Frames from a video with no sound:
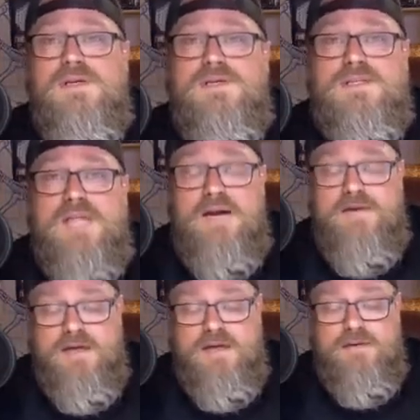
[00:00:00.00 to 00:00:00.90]

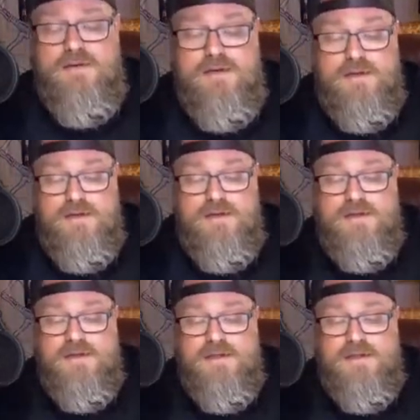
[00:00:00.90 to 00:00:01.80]
Staryu,
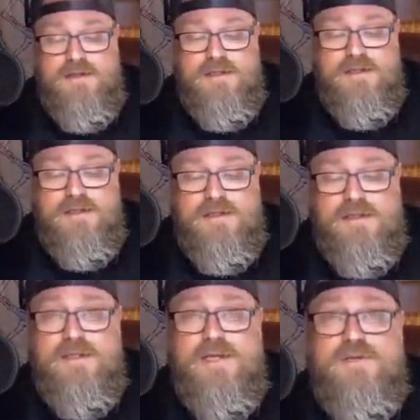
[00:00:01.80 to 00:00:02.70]

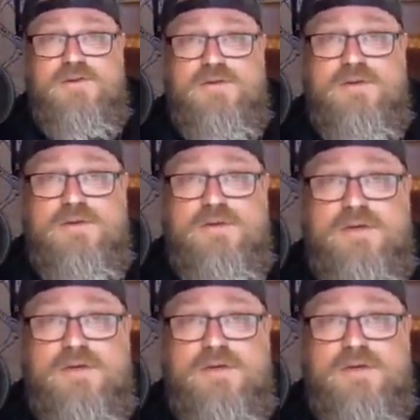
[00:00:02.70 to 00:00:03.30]
Sandshrew,